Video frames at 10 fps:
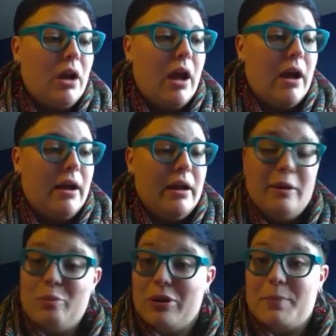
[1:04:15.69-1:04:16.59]

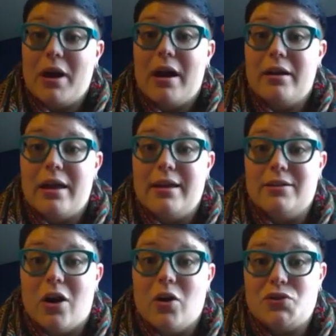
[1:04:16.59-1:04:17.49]
Pripyat,
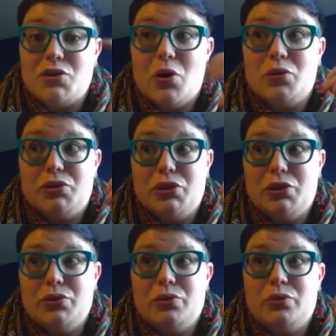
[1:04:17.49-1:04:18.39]
and also
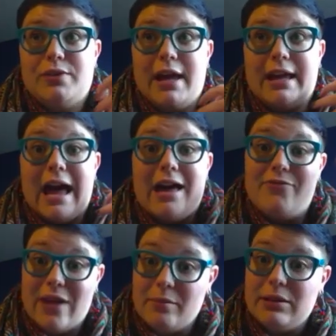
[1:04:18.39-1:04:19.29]
to like had
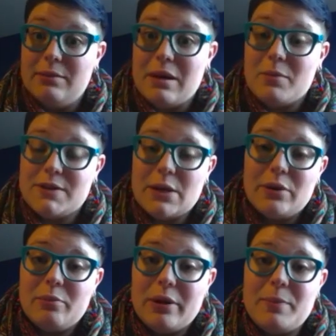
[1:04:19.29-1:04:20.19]
family members that
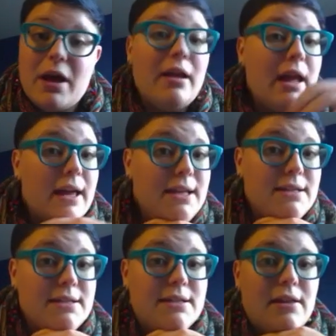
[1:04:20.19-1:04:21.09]
were in Pripyat,
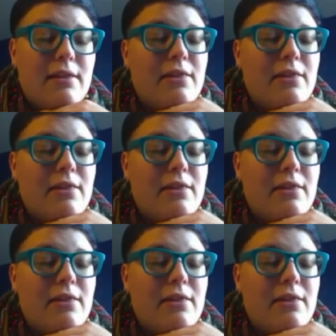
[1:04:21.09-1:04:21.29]
and